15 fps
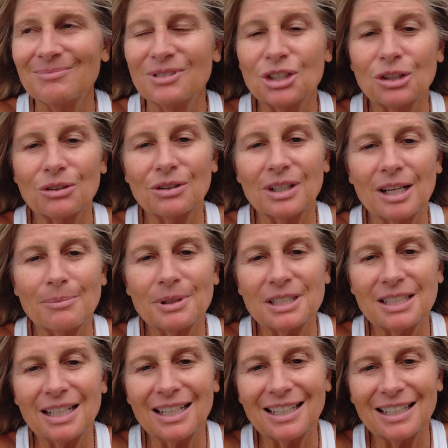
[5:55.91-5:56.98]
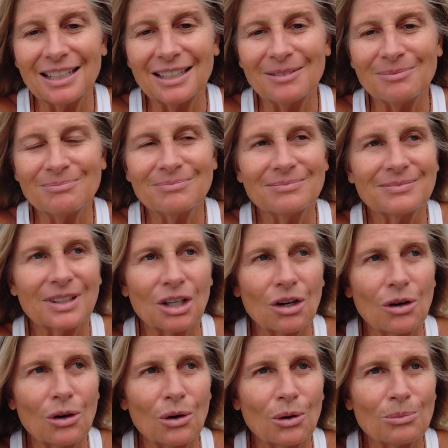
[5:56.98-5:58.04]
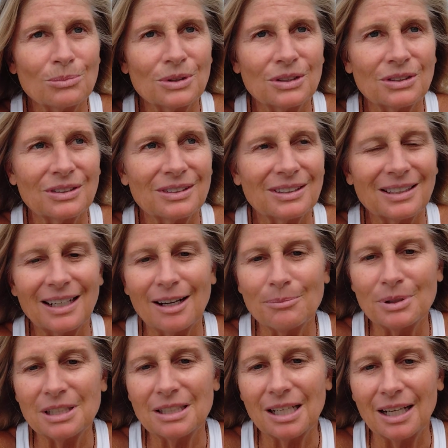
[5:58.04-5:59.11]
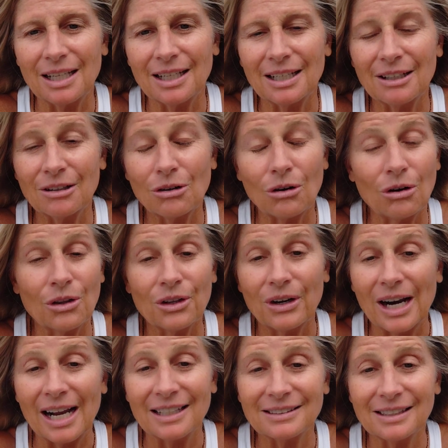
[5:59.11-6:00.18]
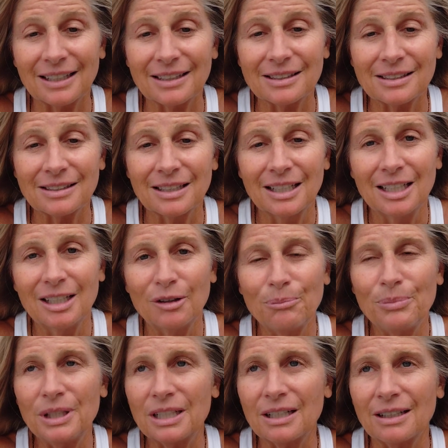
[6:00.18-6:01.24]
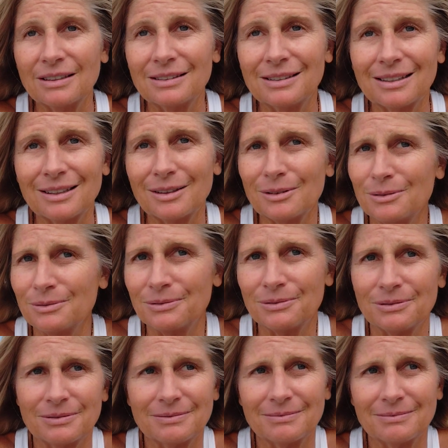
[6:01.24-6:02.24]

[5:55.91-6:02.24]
children have been taken, their homes have been taken, all their assets because of